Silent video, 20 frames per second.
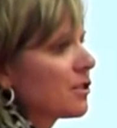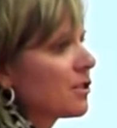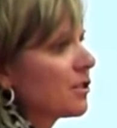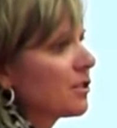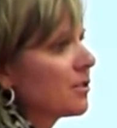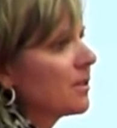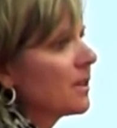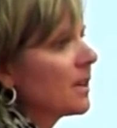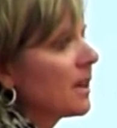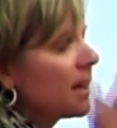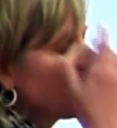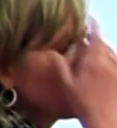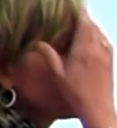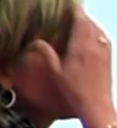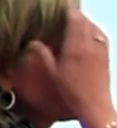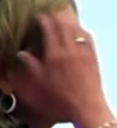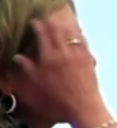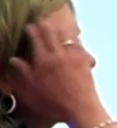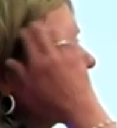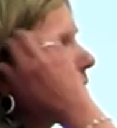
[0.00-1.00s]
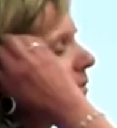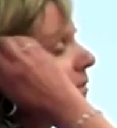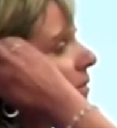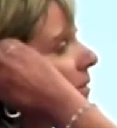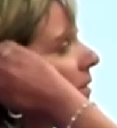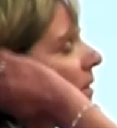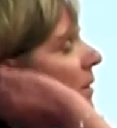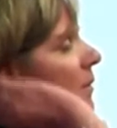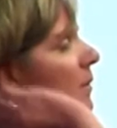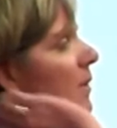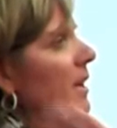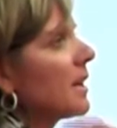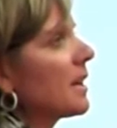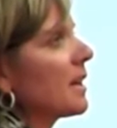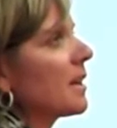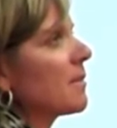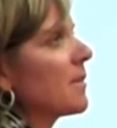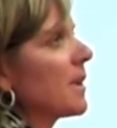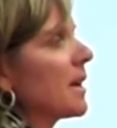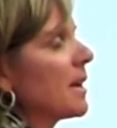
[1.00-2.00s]
issue. If we
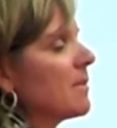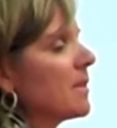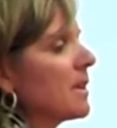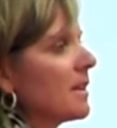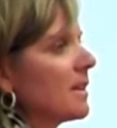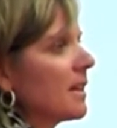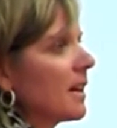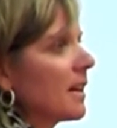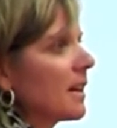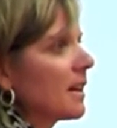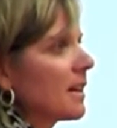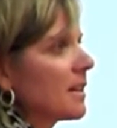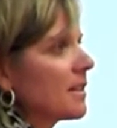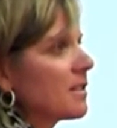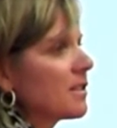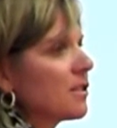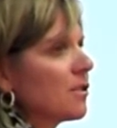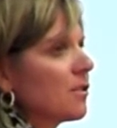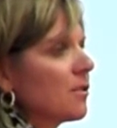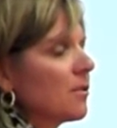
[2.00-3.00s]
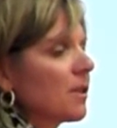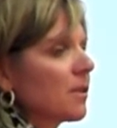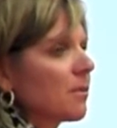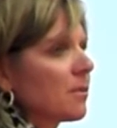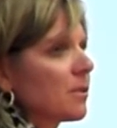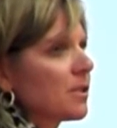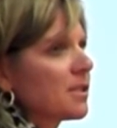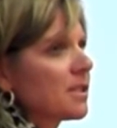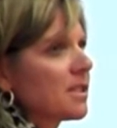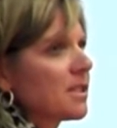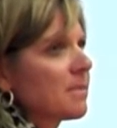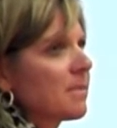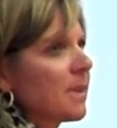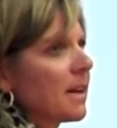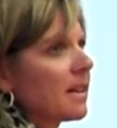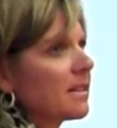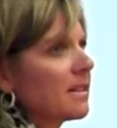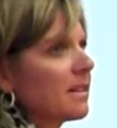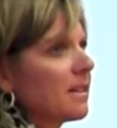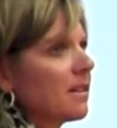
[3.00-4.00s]
get a baby in the NICU and we're
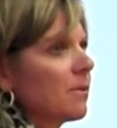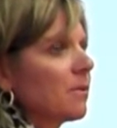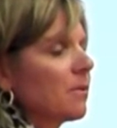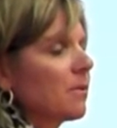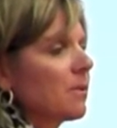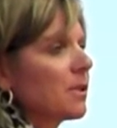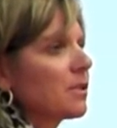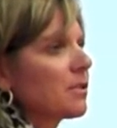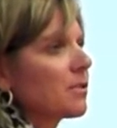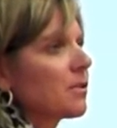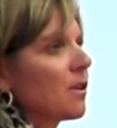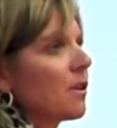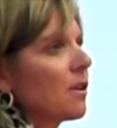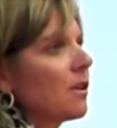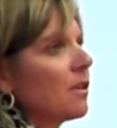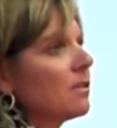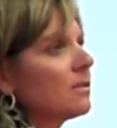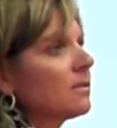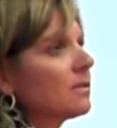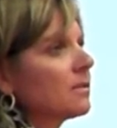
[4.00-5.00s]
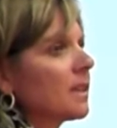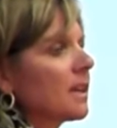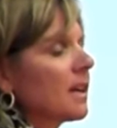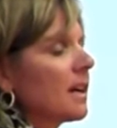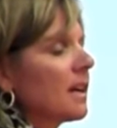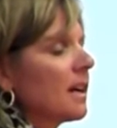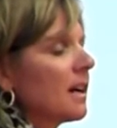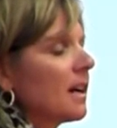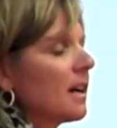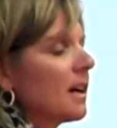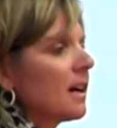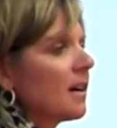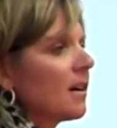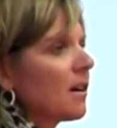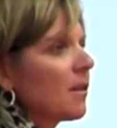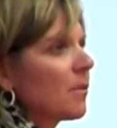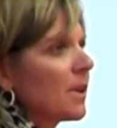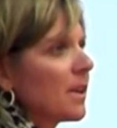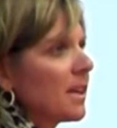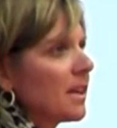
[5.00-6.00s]
suspecting withdrawal,
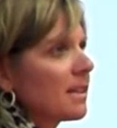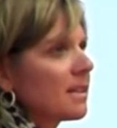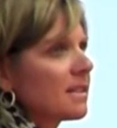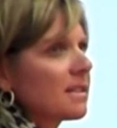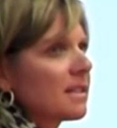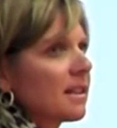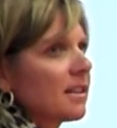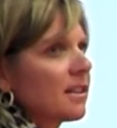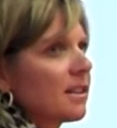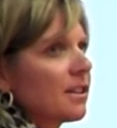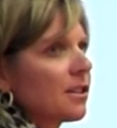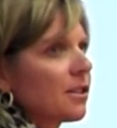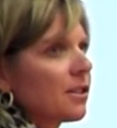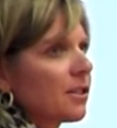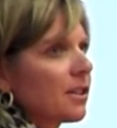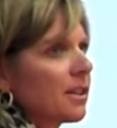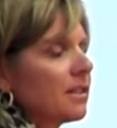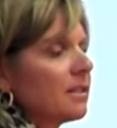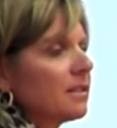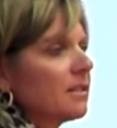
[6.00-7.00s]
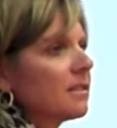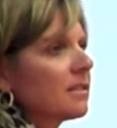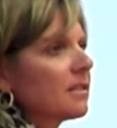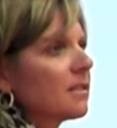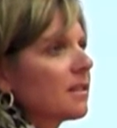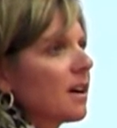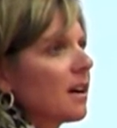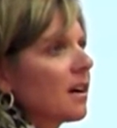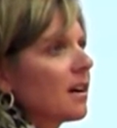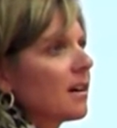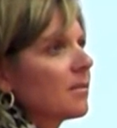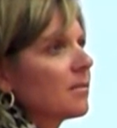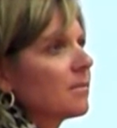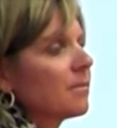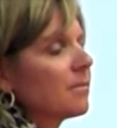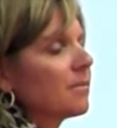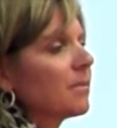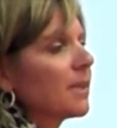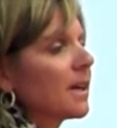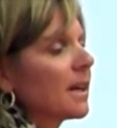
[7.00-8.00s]
we can send a urine.
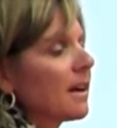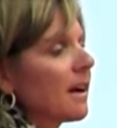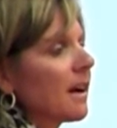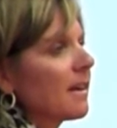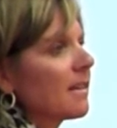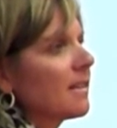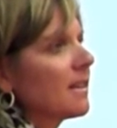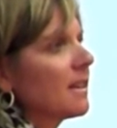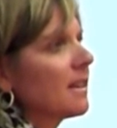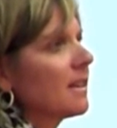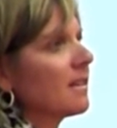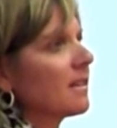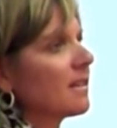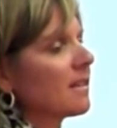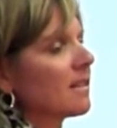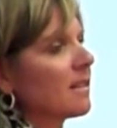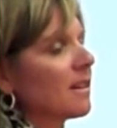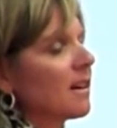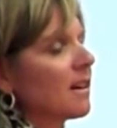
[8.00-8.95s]
But I think,